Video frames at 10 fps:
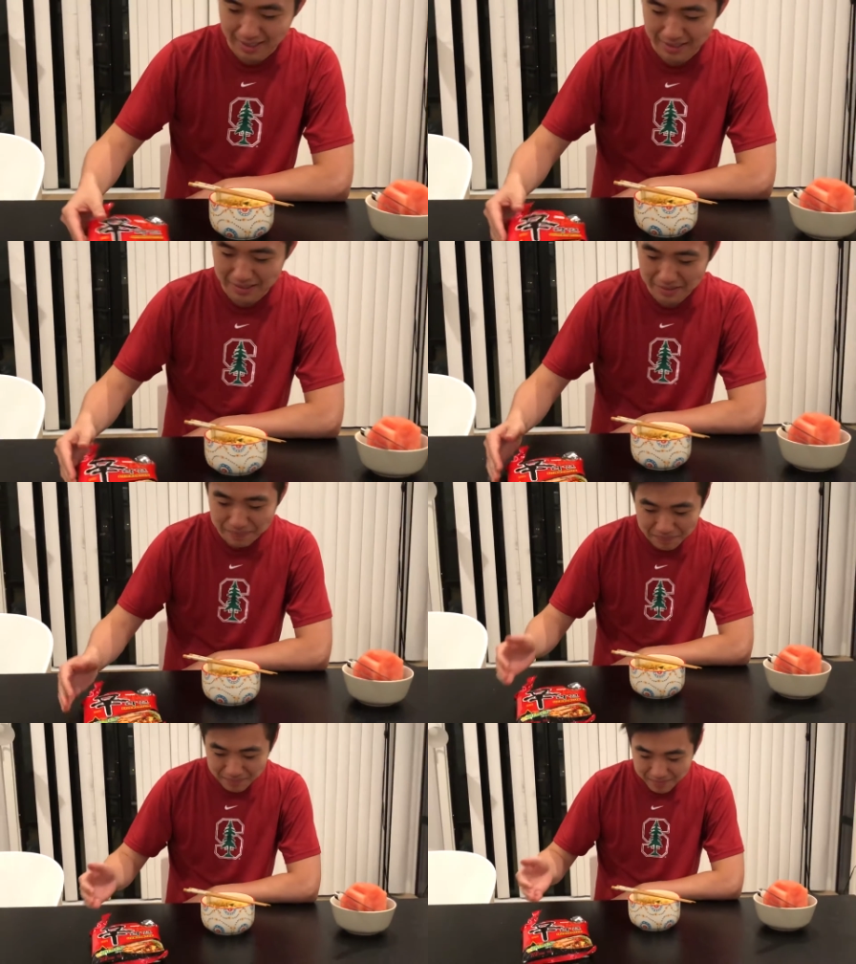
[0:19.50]
And
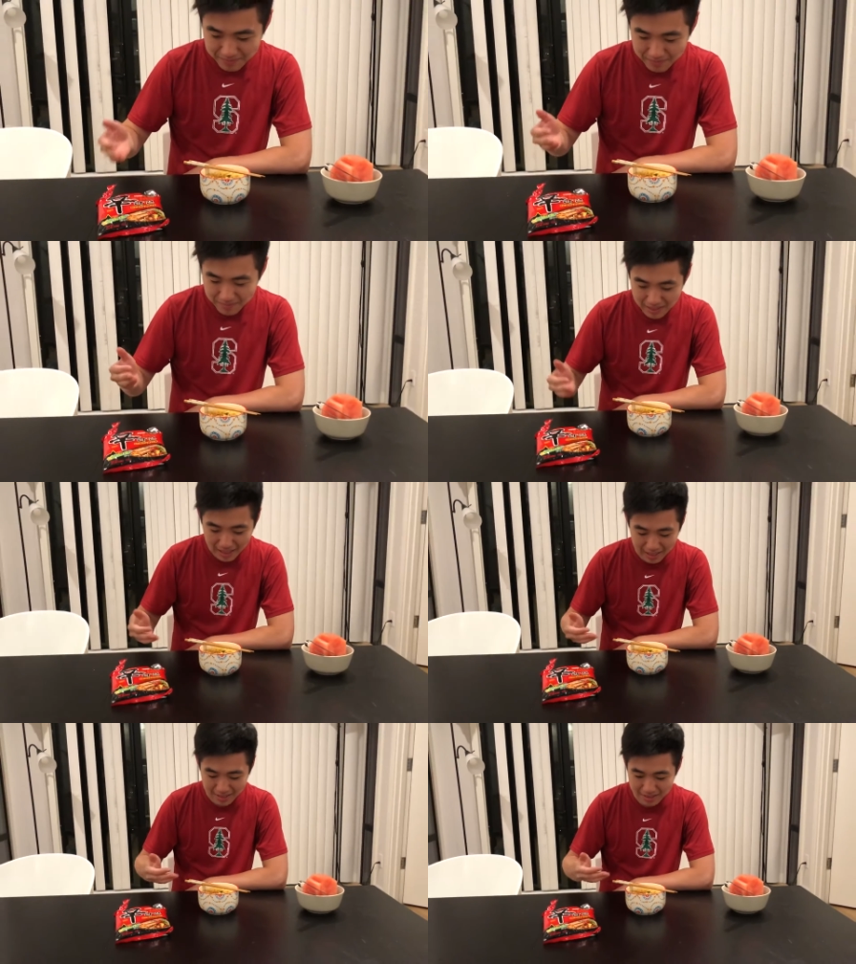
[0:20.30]

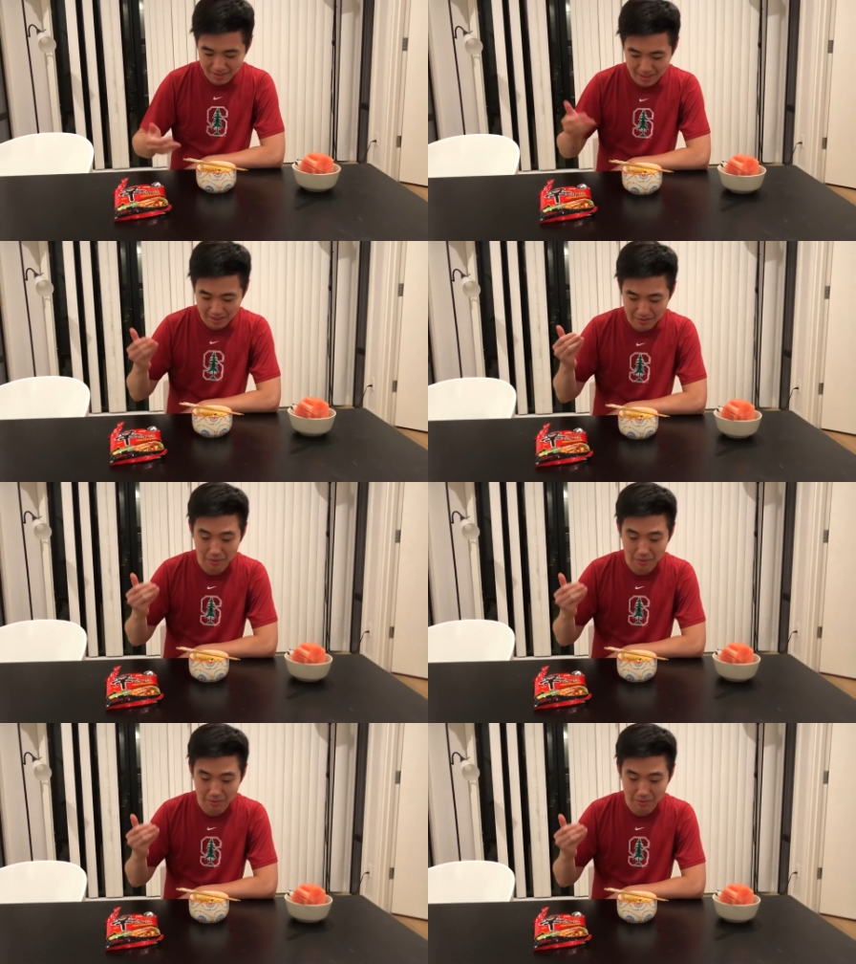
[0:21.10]
I just have